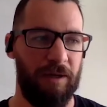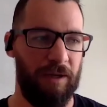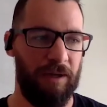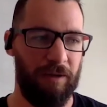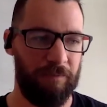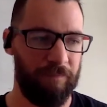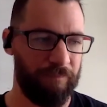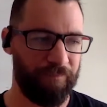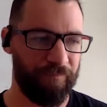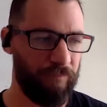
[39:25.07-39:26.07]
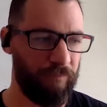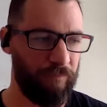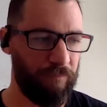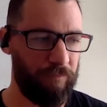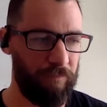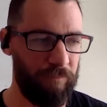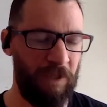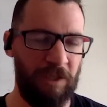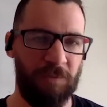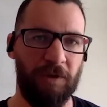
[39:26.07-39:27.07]
um,
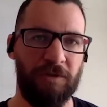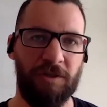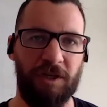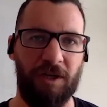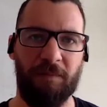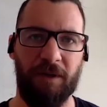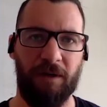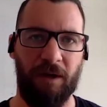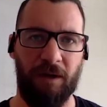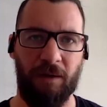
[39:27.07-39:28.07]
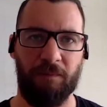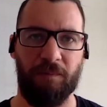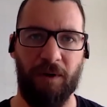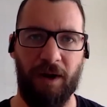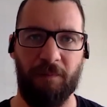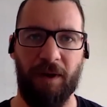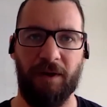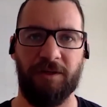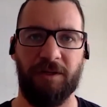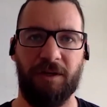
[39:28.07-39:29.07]
sponsorship and, and, and brand
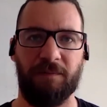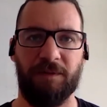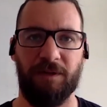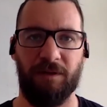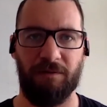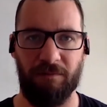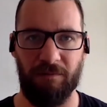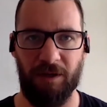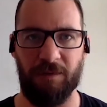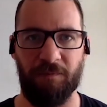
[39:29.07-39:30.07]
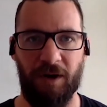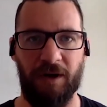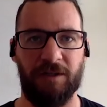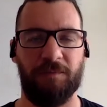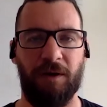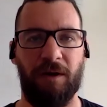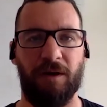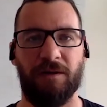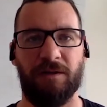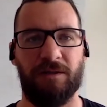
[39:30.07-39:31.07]
partnerships and brand
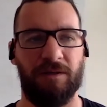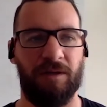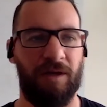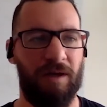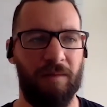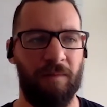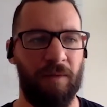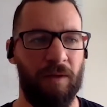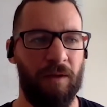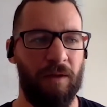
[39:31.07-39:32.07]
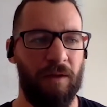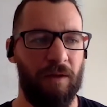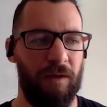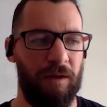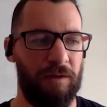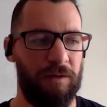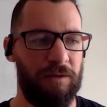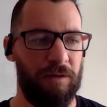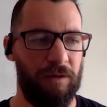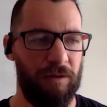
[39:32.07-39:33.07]
experience. Um, and
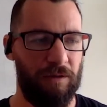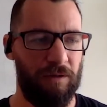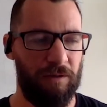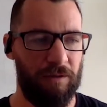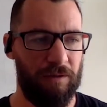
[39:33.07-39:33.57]
so,